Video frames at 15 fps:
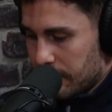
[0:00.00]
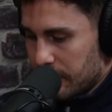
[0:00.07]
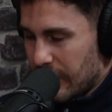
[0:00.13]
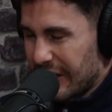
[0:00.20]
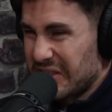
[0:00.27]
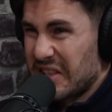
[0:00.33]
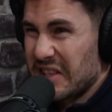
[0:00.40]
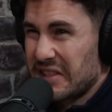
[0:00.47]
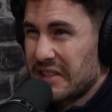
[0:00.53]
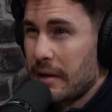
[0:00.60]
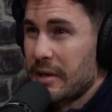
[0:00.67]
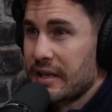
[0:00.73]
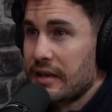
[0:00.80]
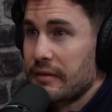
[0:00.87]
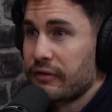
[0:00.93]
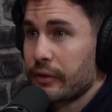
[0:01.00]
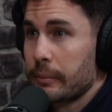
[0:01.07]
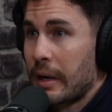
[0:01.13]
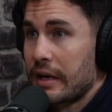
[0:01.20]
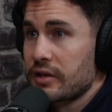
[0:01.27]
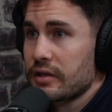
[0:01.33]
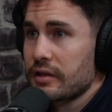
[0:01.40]
Like systemic
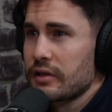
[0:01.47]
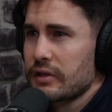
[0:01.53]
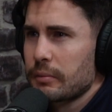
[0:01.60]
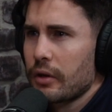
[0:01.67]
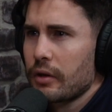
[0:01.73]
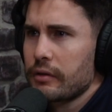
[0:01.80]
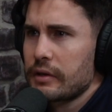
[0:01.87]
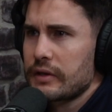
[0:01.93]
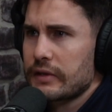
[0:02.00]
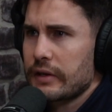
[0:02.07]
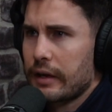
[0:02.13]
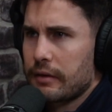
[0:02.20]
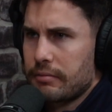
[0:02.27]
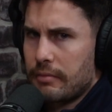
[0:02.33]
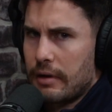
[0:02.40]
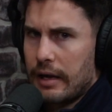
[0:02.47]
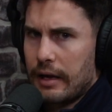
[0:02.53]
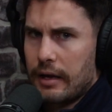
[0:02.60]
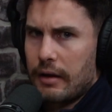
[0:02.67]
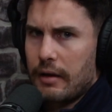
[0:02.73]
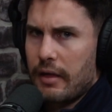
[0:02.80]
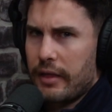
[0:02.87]
inflammation as well is like,
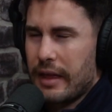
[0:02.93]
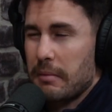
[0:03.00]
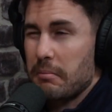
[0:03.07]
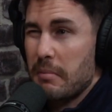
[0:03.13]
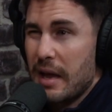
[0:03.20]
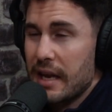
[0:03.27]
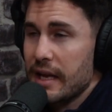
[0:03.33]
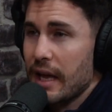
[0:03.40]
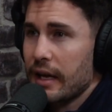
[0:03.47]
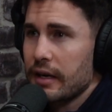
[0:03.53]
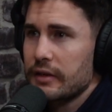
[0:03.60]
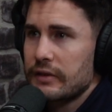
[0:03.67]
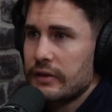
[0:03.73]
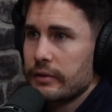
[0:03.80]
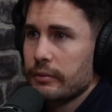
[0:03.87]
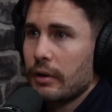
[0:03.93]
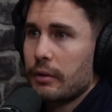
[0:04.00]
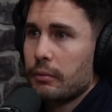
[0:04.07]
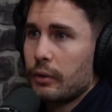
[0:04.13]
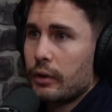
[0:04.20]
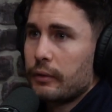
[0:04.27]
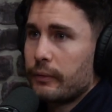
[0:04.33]
I think mediated the right
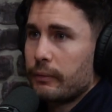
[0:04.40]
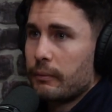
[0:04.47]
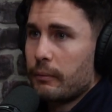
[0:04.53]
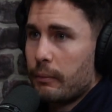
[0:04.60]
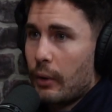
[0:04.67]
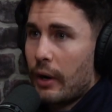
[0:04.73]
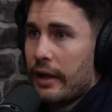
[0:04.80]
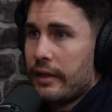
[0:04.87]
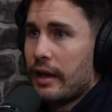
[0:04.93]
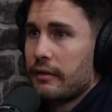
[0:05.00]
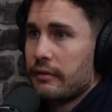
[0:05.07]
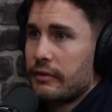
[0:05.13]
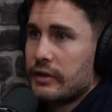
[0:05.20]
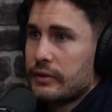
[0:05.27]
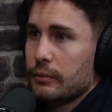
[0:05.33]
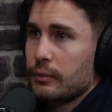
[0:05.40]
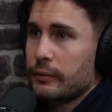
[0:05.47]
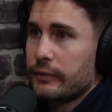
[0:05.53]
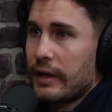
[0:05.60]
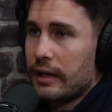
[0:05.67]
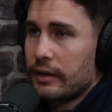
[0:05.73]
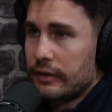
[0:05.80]
word by that visceral
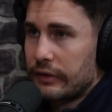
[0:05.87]
fat.